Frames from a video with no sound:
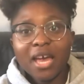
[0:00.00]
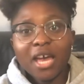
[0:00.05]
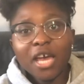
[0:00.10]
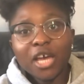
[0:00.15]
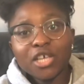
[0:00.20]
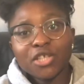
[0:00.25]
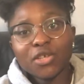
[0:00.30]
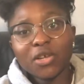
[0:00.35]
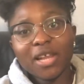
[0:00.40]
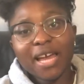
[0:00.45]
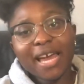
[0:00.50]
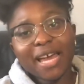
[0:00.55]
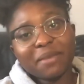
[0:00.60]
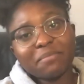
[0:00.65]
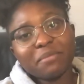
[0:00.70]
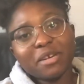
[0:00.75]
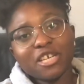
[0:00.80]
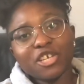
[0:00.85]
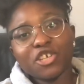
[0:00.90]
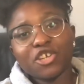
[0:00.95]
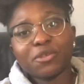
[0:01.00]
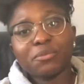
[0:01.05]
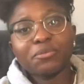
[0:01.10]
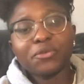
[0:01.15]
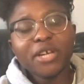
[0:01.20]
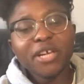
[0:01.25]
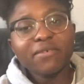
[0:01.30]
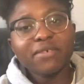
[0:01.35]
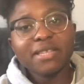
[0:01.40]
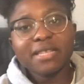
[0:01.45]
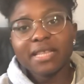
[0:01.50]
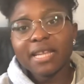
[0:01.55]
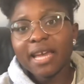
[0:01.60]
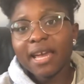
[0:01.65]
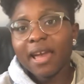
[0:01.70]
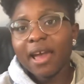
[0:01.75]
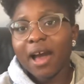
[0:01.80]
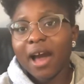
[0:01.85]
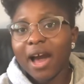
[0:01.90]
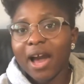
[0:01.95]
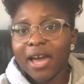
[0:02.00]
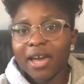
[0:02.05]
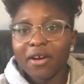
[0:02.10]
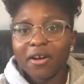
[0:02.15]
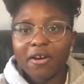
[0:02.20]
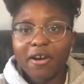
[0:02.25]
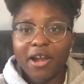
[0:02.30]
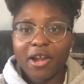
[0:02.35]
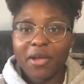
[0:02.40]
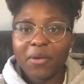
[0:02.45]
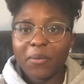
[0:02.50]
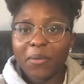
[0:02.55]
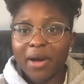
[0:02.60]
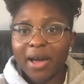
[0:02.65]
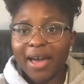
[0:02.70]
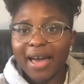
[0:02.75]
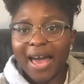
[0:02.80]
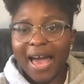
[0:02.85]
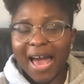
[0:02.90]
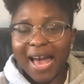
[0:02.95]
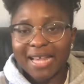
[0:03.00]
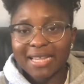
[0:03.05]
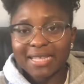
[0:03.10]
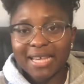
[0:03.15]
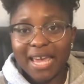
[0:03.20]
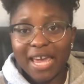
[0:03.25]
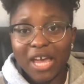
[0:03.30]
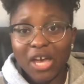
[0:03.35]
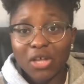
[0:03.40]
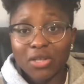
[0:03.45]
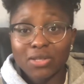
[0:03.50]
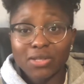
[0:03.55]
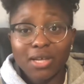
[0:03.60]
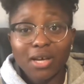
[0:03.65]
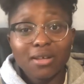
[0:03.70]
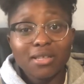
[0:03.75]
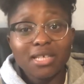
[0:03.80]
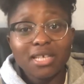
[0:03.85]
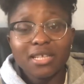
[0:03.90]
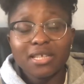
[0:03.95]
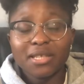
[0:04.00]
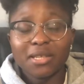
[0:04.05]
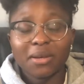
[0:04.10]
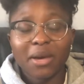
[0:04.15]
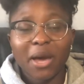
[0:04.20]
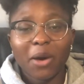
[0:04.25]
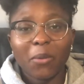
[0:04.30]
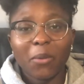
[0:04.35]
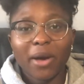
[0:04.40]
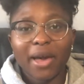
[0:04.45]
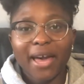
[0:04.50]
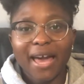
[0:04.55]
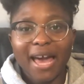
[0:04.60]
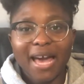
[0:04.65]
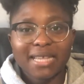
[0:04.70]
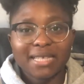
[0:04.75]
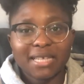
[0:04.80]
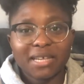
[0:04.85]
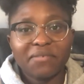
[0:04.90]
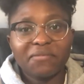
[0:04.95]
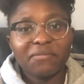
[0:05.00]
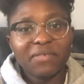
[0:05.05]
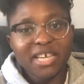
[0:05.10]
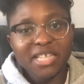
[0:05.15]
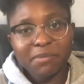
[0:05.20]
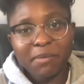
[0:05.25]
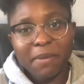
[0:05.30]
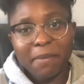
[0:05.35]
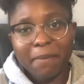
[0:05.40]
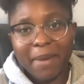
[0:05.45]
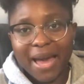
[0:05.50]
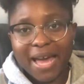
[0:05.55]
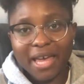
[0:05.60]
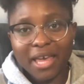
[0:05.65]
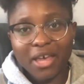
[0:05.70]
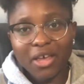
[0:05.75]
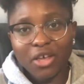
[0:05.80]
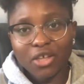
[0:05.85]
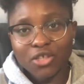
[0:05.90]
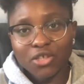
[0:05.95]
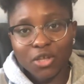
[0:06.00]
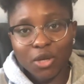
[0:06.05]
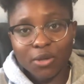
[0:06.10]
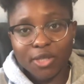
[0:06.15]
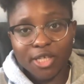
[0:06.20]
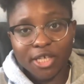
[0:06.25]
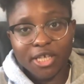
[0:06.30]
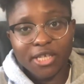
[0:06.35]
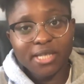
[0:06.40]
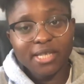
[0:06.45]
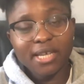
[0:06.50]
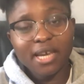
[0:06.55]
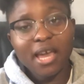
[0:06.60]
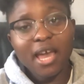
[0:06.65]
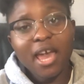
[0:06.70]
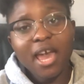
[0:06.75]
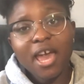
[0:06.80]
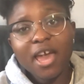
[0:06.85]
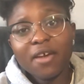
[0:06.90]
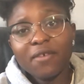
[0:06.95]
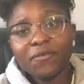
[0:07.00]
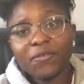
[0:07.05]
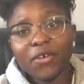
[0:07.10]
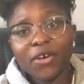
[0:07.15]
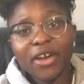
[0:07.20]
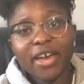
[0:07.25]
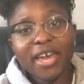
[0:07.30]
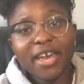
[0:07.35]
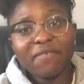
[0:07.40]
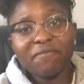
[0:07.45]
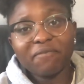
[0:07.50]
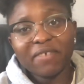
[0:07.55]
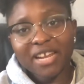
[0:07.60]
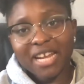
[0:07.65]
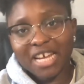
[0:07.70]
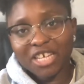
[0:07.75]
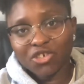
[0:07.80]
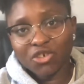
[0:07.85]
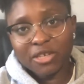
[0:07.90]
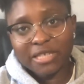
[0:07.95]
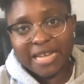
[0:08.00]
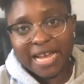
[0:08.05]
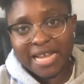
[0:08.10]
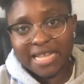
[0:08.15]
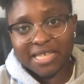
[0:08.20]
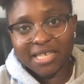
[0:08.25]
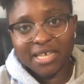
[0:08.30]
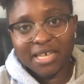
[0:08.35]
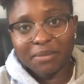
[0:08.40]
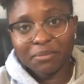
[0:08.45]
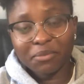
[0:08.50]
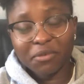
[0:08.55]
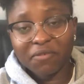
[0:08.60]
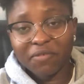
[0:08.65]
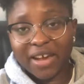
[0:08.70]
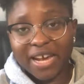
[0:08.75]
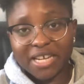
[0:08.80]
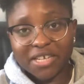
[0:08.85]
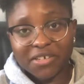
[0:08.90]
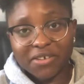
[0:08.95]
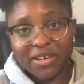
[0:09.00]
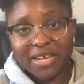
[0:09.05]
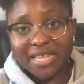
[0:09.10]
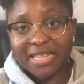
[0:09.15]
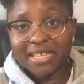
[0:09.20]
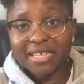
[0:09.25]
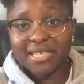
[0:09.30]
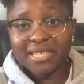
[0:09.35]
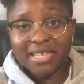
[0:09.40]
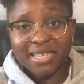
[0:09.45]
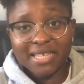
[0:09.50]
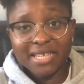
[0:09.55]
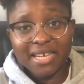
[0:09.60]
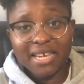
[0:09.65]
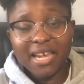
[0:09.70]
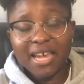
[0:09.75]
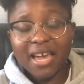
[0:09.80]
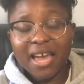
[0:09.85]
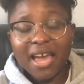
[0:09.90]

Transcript: So like I mentioned previously, I currently work as a consultant. So I work as an investment banking consultant for a financial data provider in the city.